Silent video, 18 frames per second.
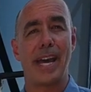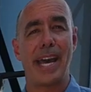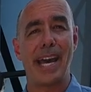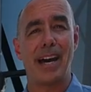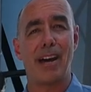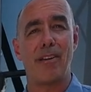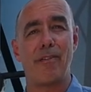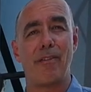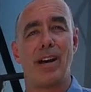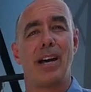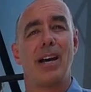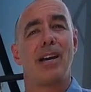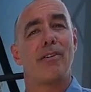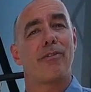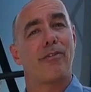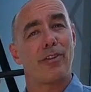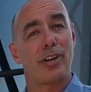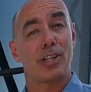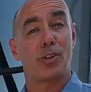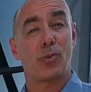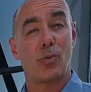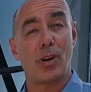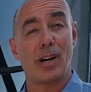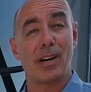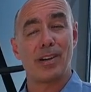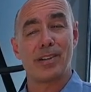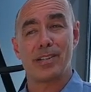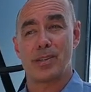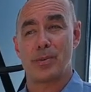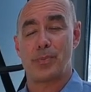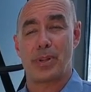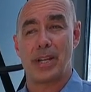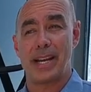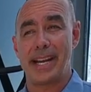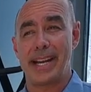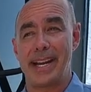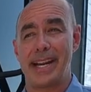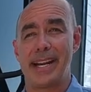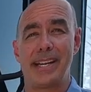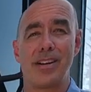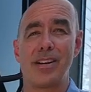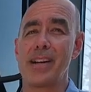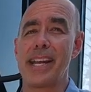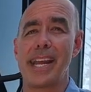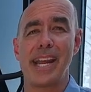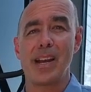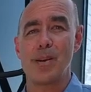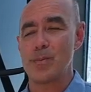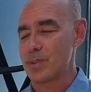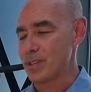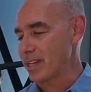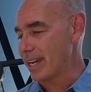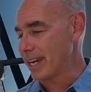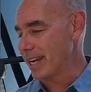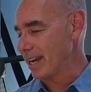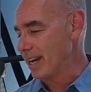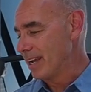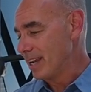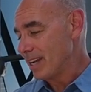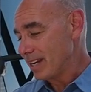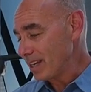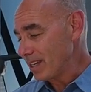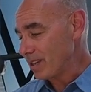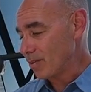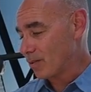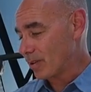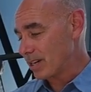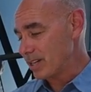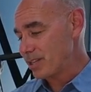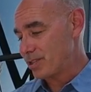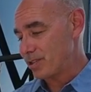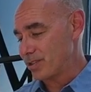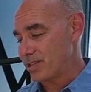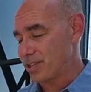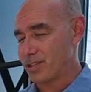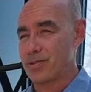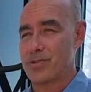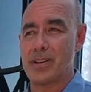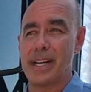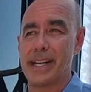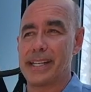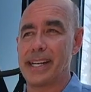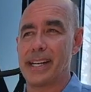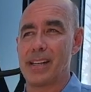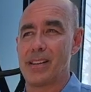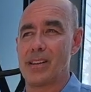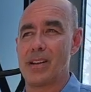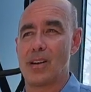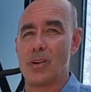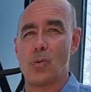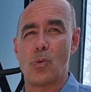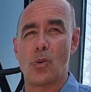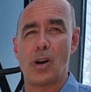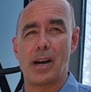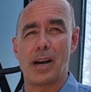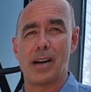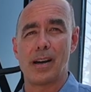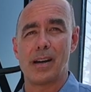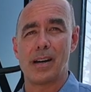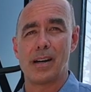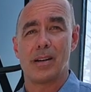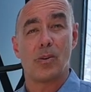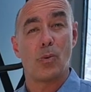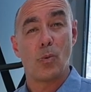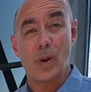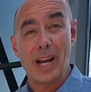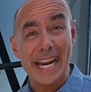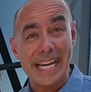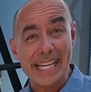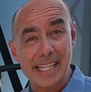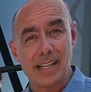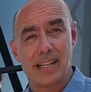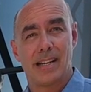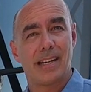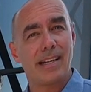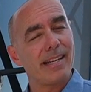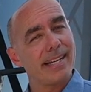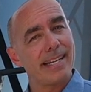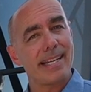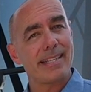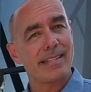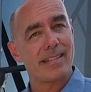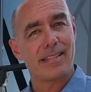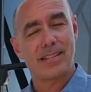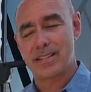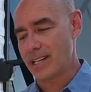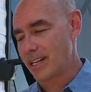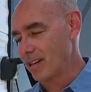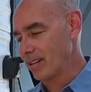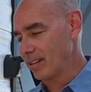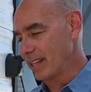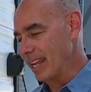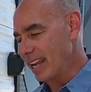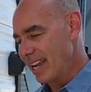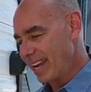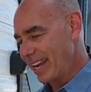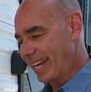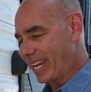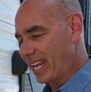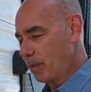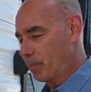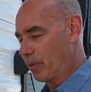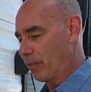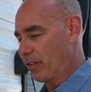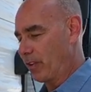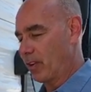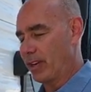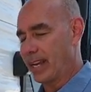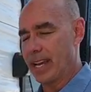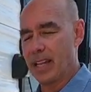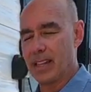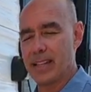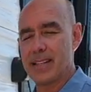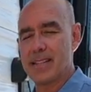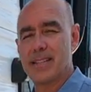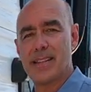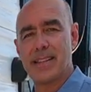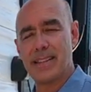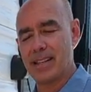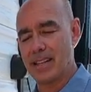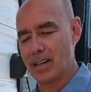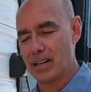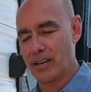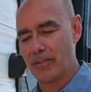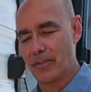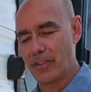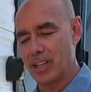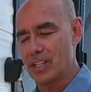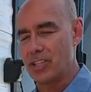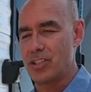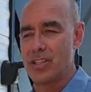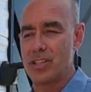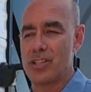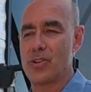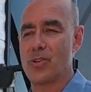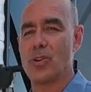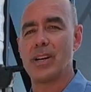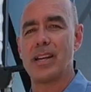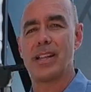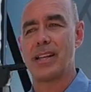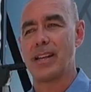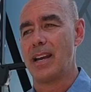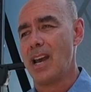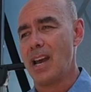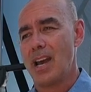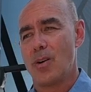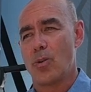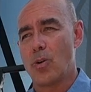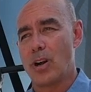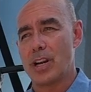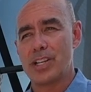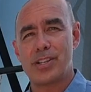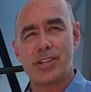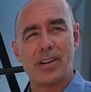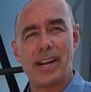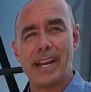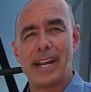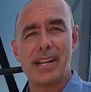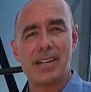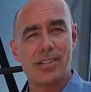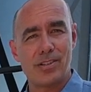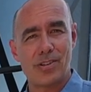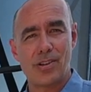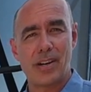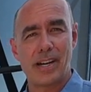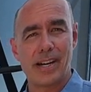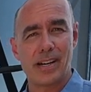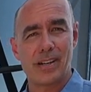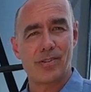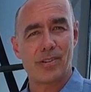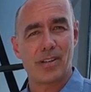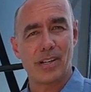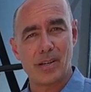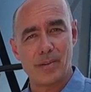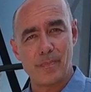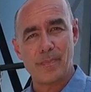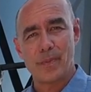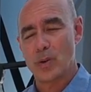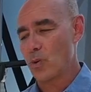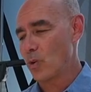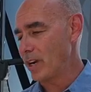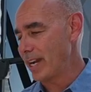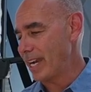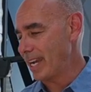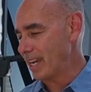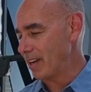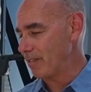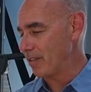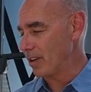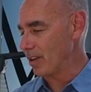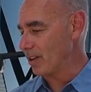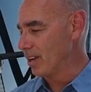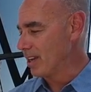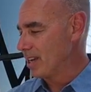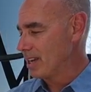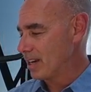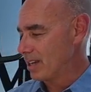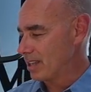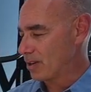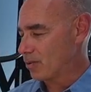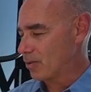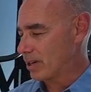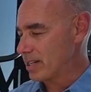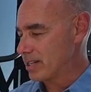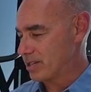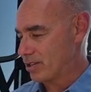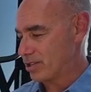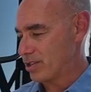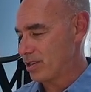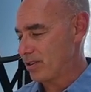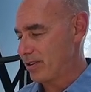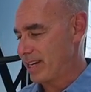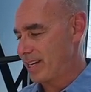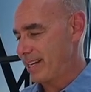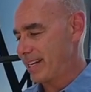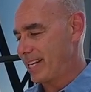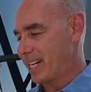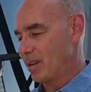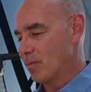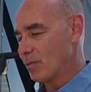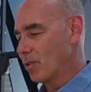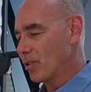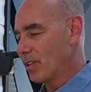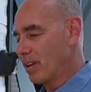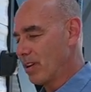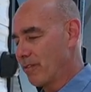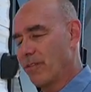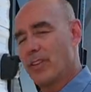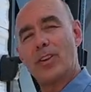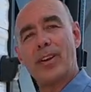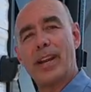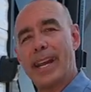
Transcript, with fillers: have fresh water supplied at your campsite. Otherwise, you're just dragging along water weight unnecessarily. I keep a few gallons in there to flush the toilet, wash your hands during a trip, what have you. Otherwise, there's no need to keep more than a few